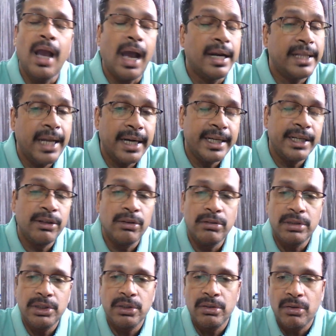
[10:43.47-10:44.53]
And that
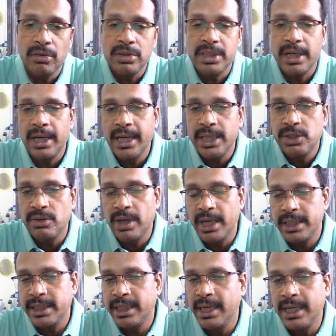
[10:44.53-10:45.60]
includes your coastal as well
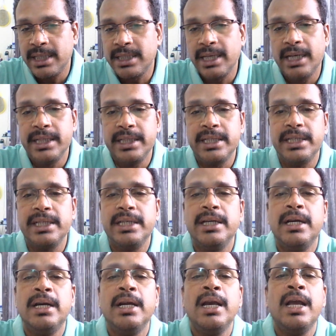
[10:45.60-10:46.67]
as inland salinity
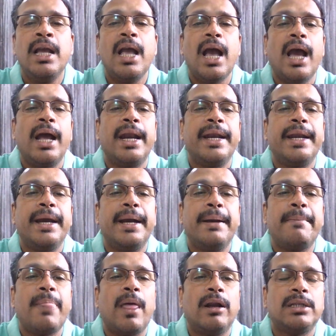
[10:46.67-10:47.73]
and
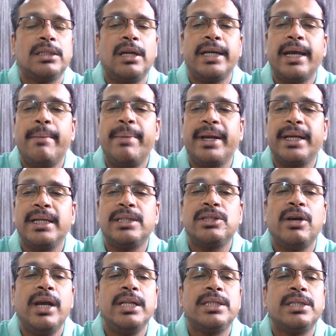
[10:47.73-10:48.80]
our salt affected
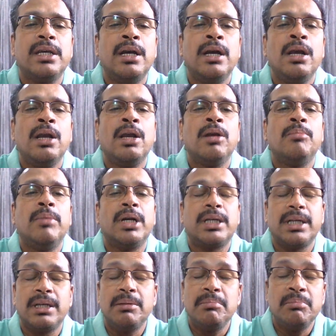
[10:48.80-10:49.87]
soils.
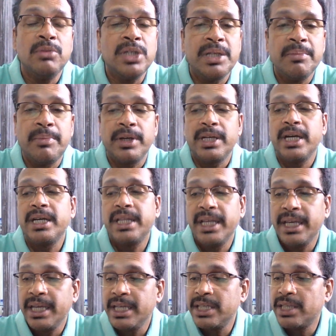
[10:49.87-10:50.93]
But most important
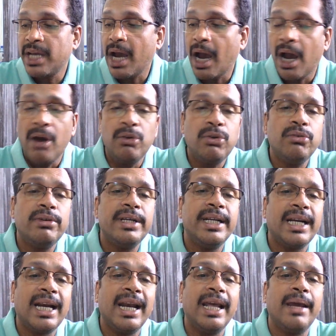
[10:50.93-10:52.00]
thing is the how to
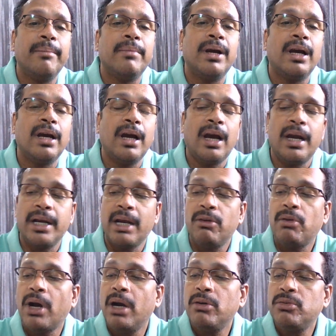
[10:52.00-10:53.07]
reclaim and
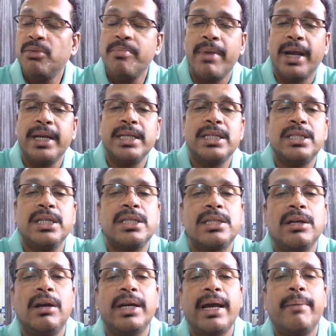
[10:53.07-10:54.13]
how to manage these
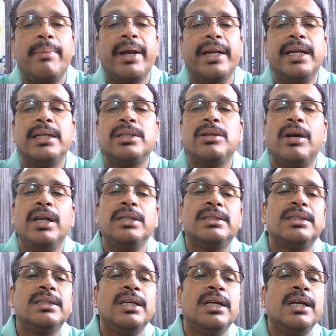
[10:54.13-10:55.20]
salt affected
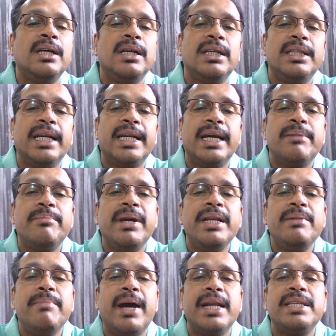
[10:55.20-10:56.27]
soils. There are
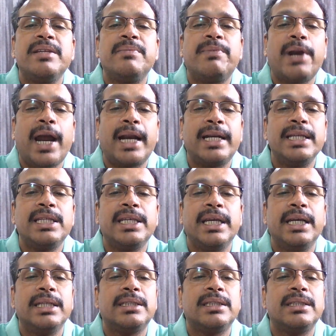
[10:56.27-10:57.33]
many management
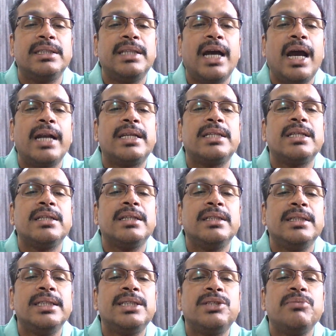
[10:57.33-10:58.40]
practices that
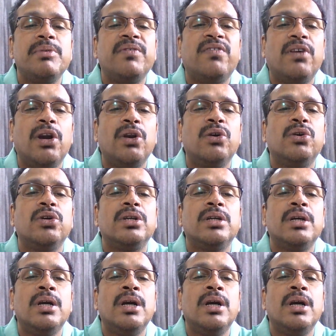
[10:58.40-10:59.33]
needs to be followed.